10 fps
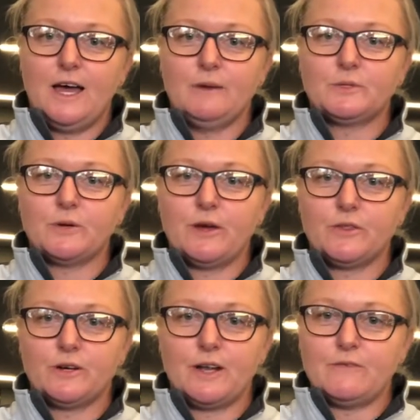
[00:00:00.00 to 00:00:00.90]
so I
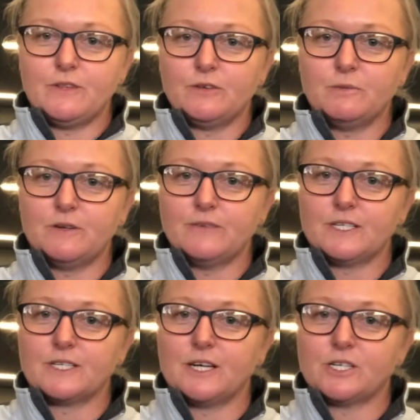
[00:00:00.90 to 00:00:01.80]
thought I'd have a little bit of a
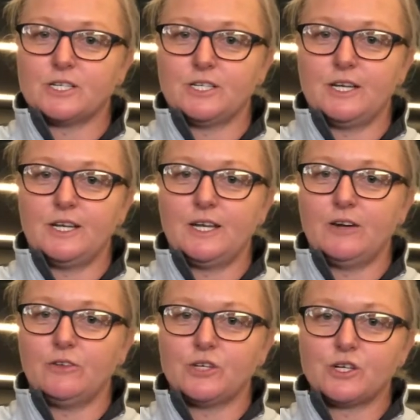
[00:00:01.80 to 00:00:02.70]
discussion in
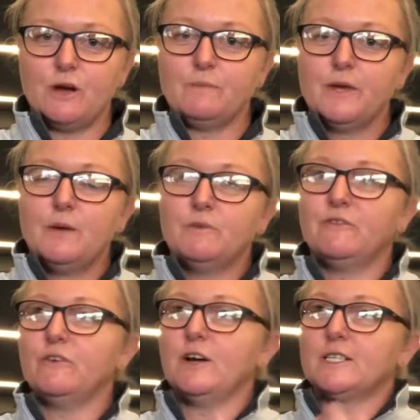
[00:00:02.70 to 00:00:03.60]
here in the shop
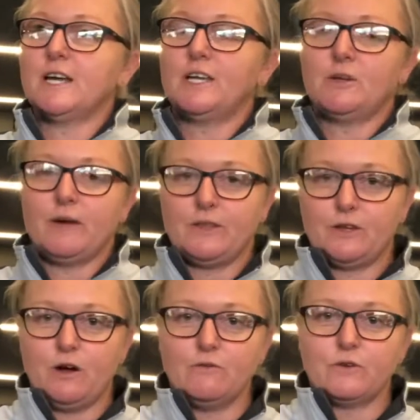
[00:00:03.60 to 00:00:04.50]
before I take you out in
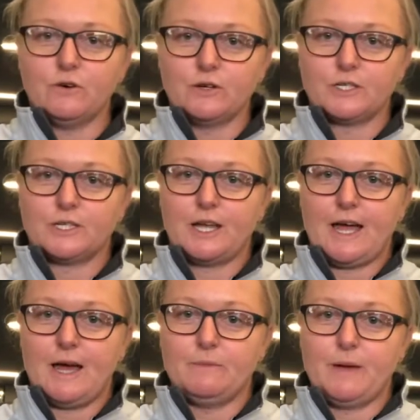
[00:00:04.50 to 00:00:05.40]
the golf course
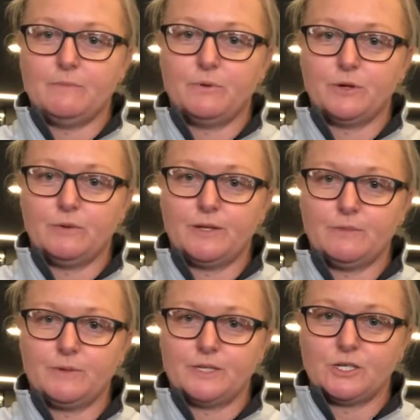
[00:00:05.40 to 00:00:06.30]
and put you in
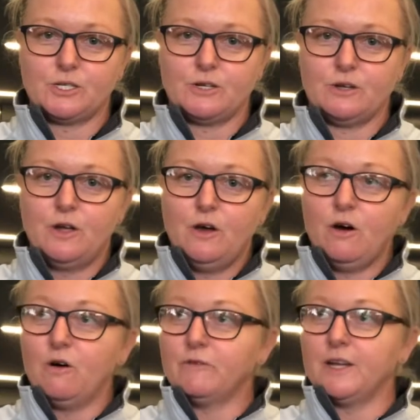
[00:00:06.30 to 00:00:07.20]
the position
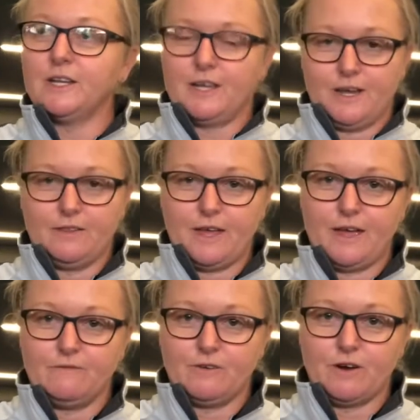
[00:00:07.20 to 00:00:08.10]
of hitting out of
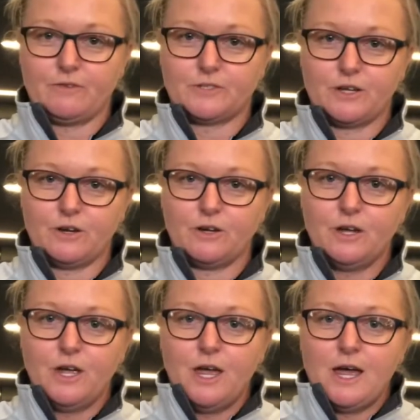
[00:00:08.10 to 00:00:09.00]
that heavy rough. So
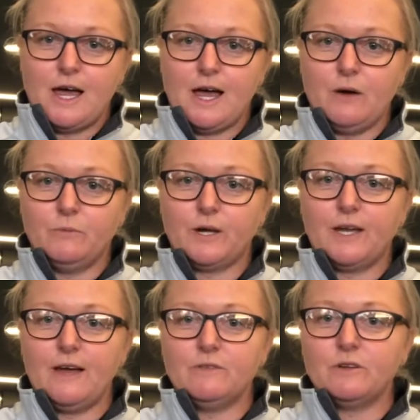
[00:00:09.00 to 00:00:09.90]
we're going
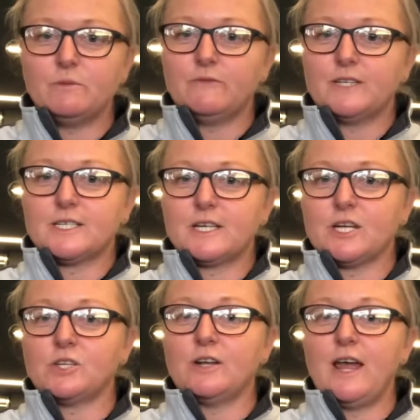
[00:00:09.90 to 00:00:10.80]
to have a little bit of a
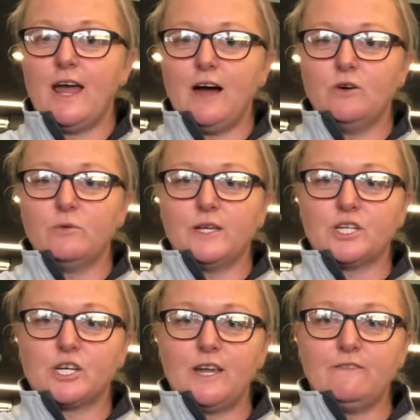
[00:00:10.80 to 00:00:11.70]
discussion on how we
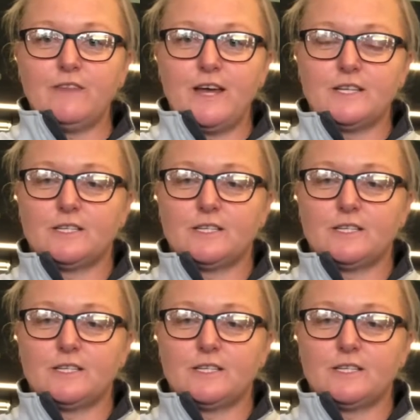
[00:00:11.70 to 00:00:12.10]
achieve that.